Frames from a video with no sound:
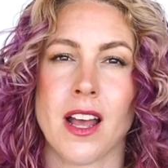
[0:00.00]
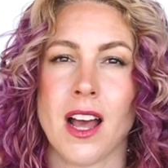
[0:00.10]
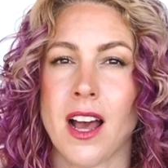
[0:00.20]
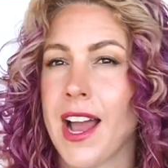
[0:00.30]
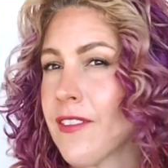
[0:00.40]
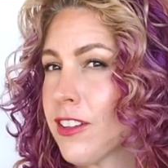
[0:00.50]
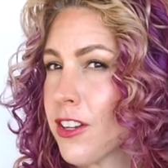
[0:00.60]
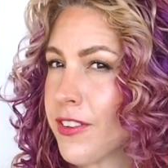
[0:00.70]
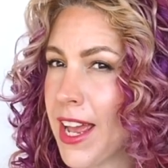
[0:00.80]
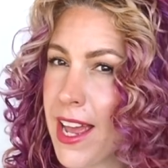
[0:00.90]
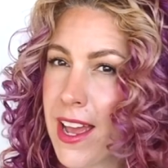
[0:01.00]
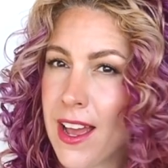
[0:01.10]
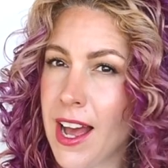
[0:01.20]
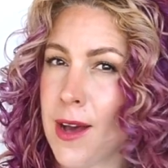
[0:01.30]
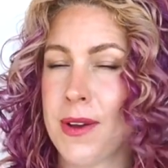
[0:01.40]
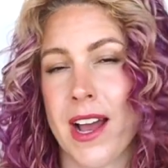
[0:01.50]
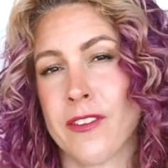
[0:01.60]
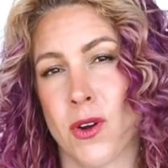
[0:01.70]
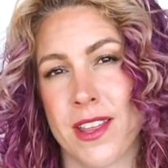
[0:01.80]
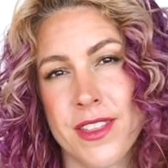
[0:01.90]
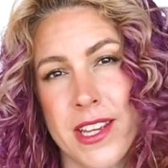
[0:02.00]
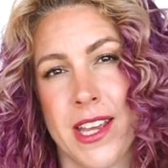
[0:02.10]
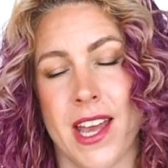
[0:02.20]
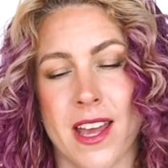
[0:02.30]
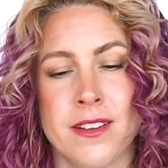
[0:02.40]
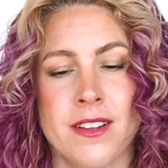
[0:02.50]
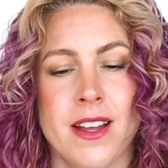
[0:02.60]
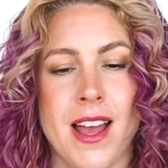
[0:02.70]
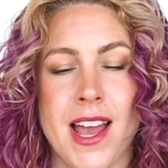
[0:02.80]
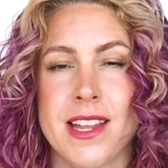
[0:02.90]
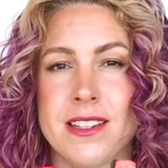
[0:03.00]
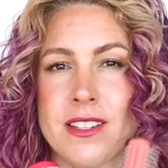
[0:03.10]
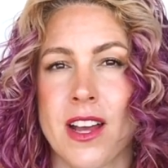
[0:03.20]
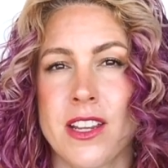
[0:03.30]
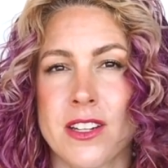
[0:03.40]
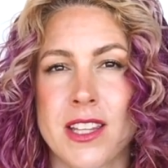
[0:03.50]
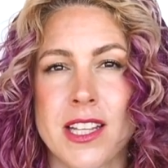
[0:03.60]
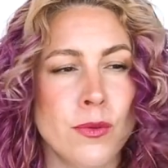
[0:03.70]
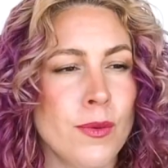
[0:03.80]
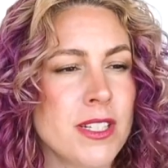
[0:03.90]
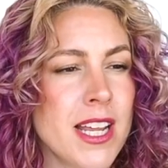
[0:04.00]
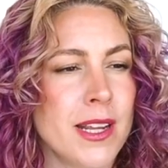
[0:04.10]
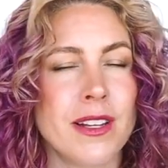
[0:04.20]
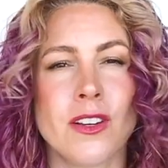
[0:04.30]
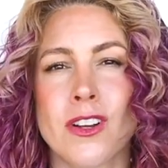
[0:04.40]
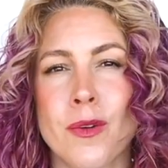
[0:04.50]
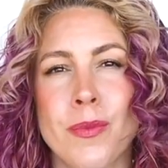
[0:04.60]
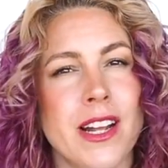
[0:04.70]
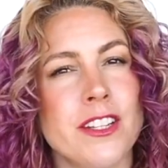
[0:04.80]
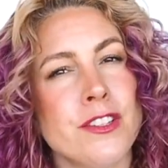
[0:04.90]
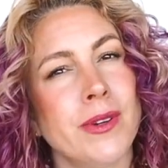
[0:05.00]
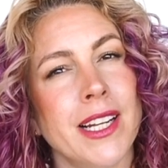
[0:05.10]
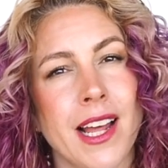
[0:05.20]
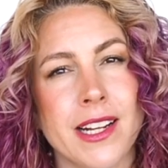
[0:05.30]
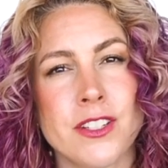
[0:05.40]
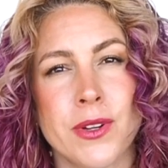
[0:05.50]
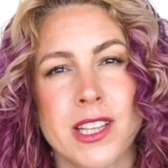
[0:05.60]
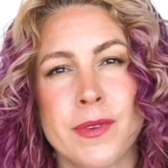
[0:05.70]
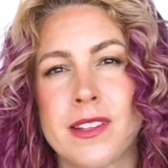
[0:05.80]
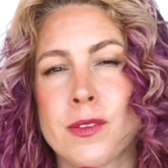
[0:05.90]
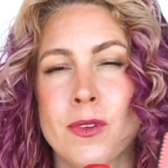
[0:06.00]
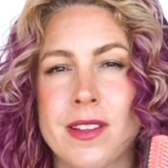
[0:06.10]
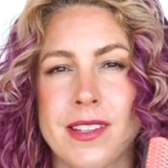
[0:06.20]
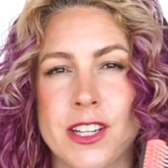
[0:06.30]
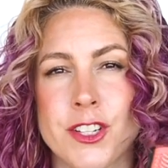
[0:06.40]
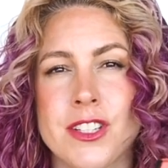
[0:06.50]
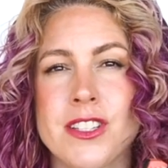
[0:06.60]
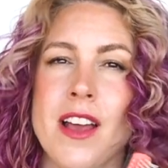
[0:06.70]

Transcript: I have a lot of hair, I have quite thick hair, and you'd think this one would take a bit longer, but I just really like doing them in smaller sections.